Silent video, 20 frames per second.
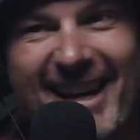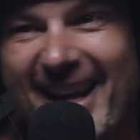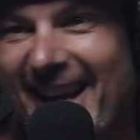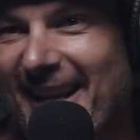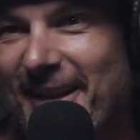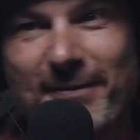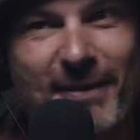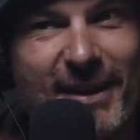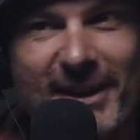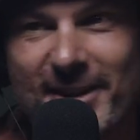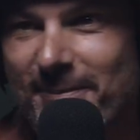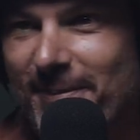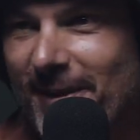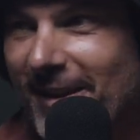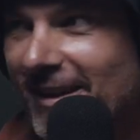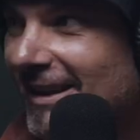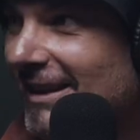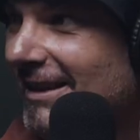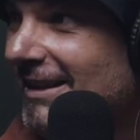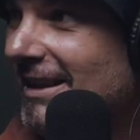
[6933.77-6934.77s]
And he fucking
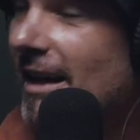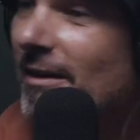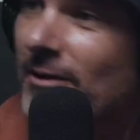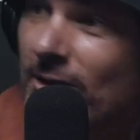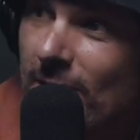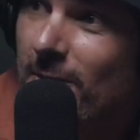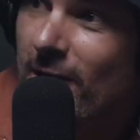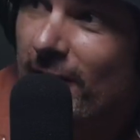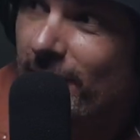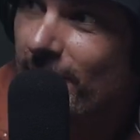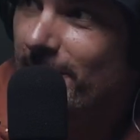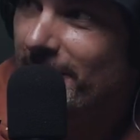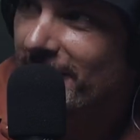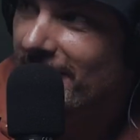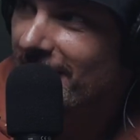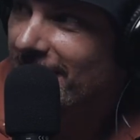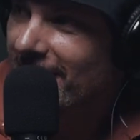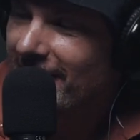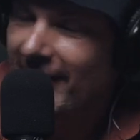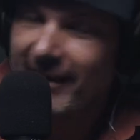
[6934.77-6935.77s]
picked the guitar up. Do you mind if I pick
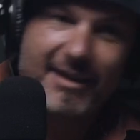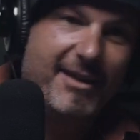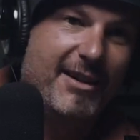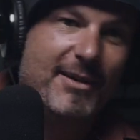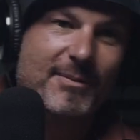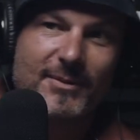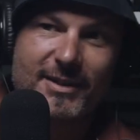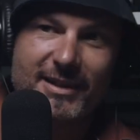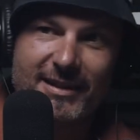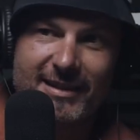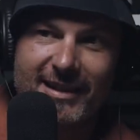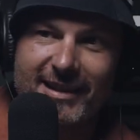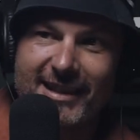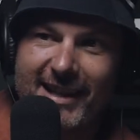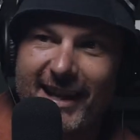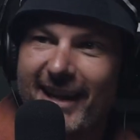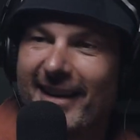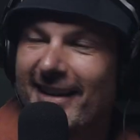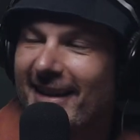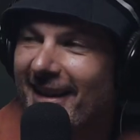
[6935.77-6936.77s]
the guitar up? And I said,
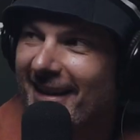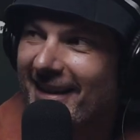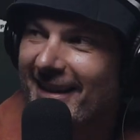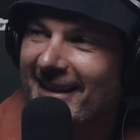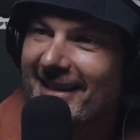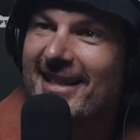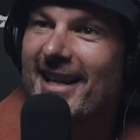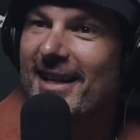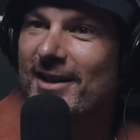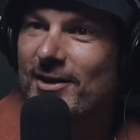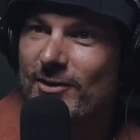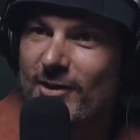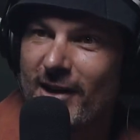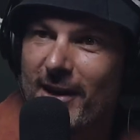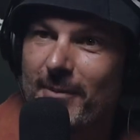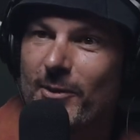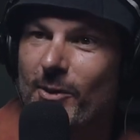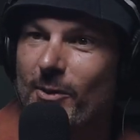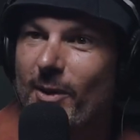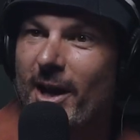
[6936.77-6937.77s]
yeah. And he started
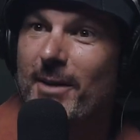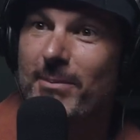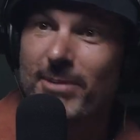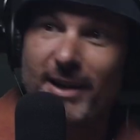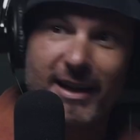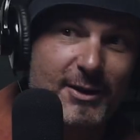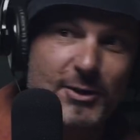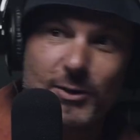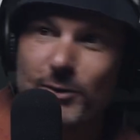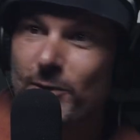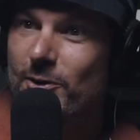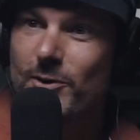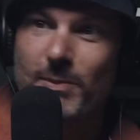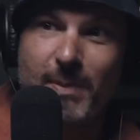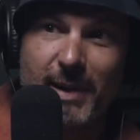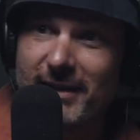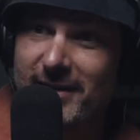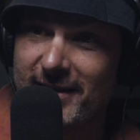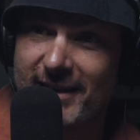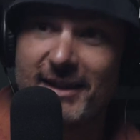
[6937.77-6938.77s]
strumming away, playing George
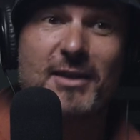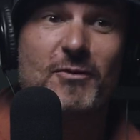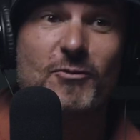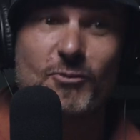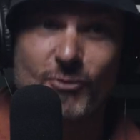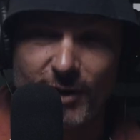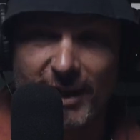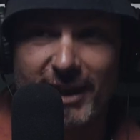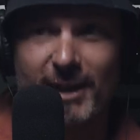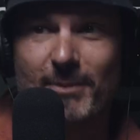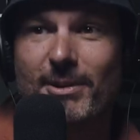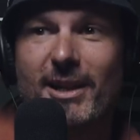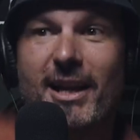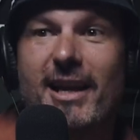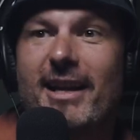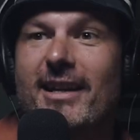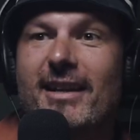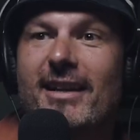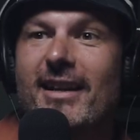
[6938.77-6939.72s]
Benson. He could really play.